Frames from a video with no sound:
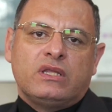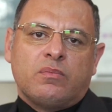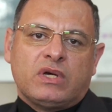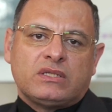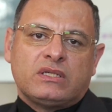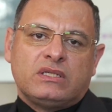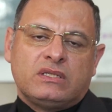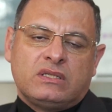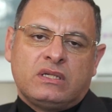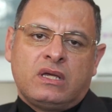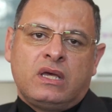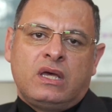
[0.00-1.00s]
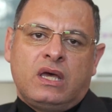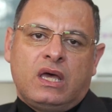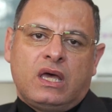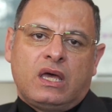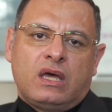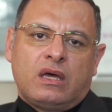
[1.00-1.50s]
the muscles
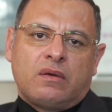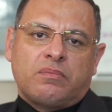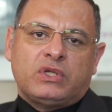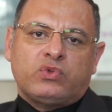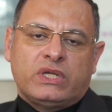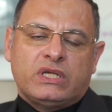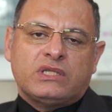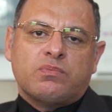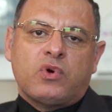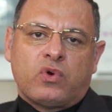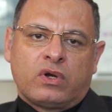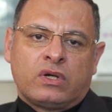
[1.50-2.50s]
between his bone.